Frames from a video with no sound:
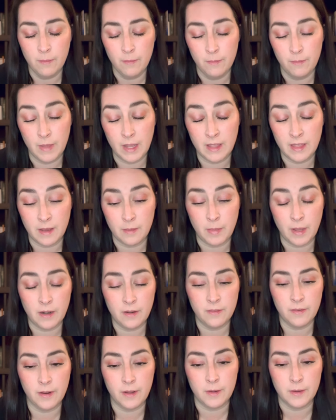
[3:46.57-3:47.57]
make that better
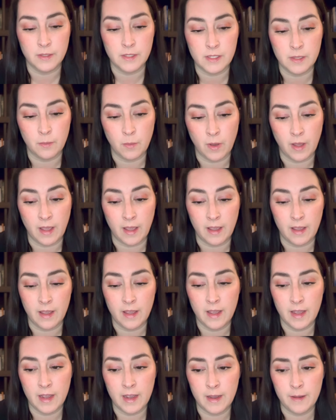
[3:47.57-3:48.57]
for you in some way.
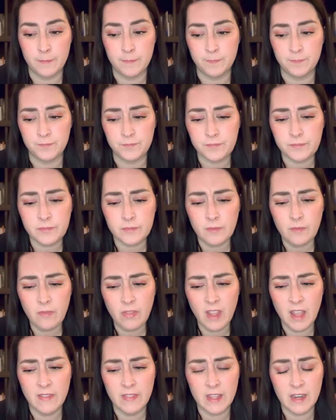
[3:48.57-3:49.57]
Um,
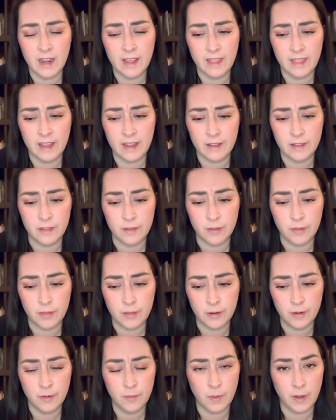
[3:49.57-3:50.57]
And then I think the
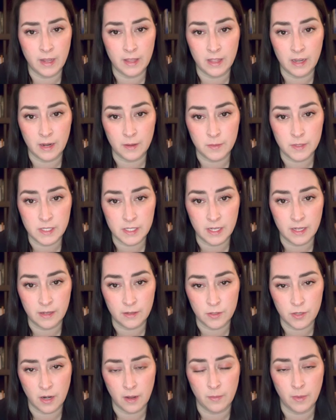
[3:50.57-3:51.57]
third way that I was seeing
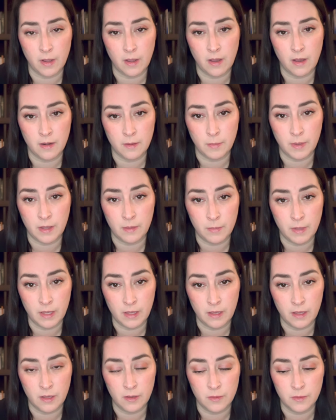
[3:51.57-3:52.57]
trauma economy
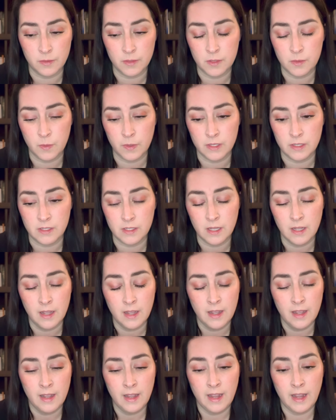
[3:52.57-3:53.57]
being used was
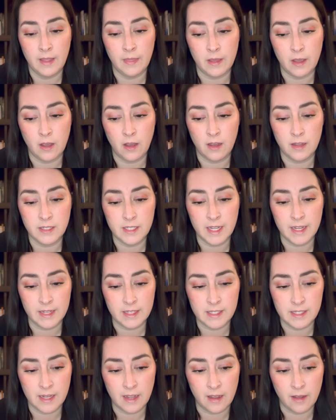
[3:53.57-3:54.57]
in the
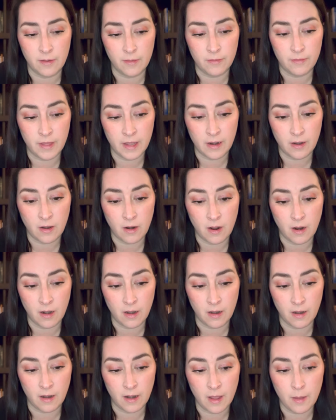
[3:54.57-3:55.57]
context of there
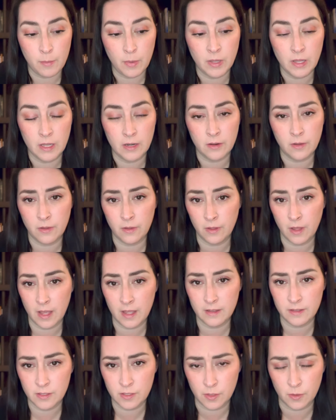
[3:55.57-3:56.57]
are political,
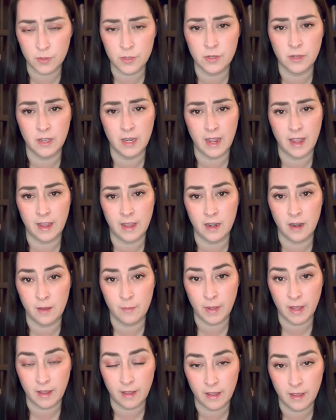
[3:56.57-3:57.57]
social, and
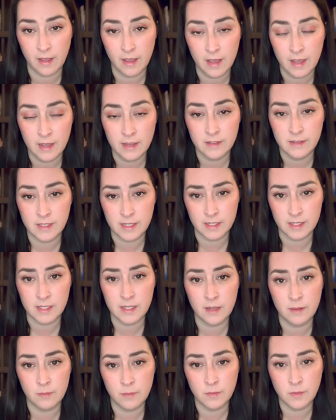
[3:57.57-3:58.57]
economic
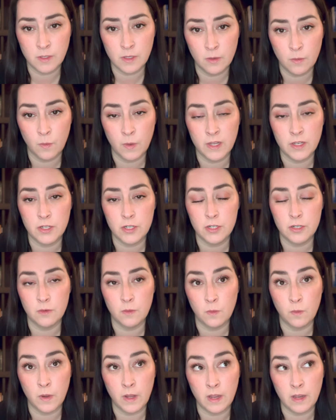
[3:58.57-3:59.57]
systems which
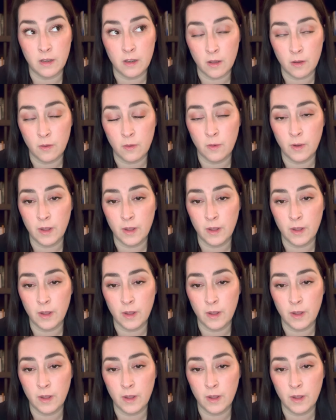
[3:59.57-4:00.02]
we know